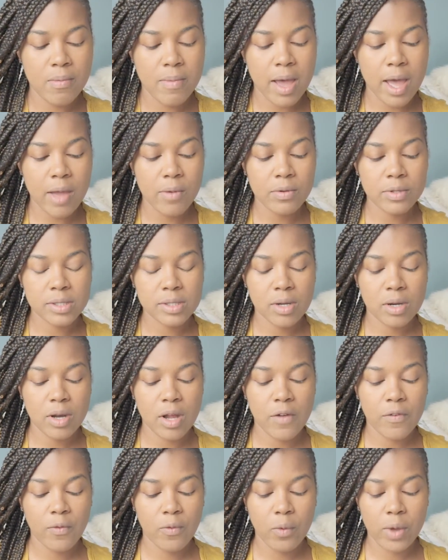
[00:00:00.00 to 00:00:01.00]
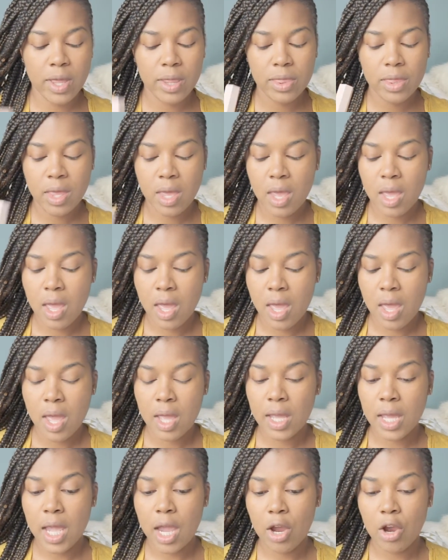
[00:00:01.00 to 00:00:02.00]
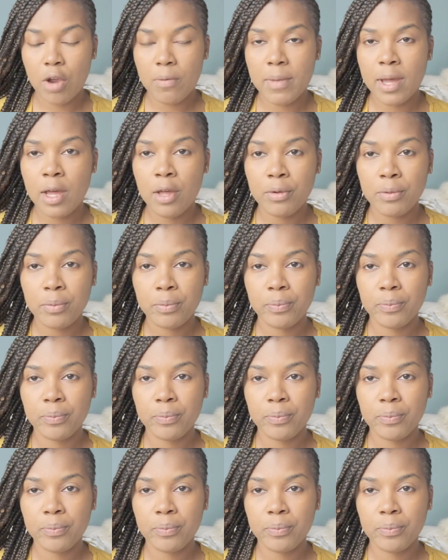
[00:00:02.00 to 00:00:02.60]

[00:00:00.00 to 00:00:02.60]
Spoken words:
I will start off with caramel.